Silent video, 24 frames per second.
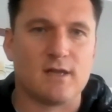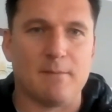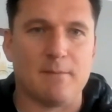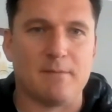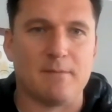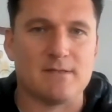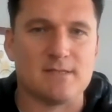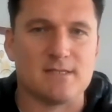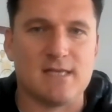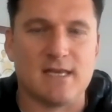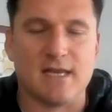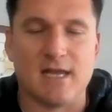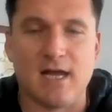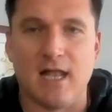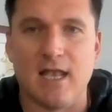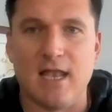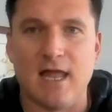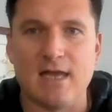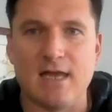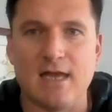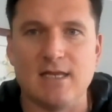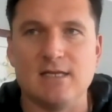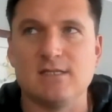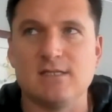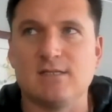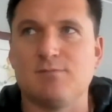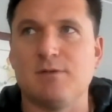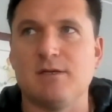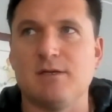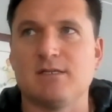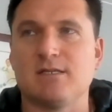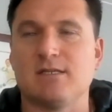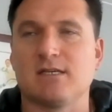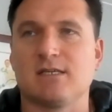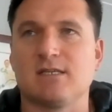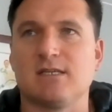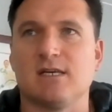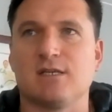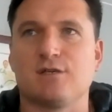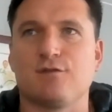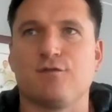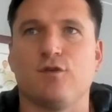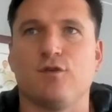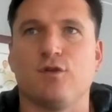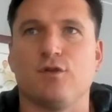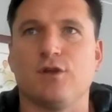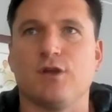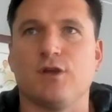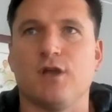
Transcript: Cup and seeing our ladies be successful,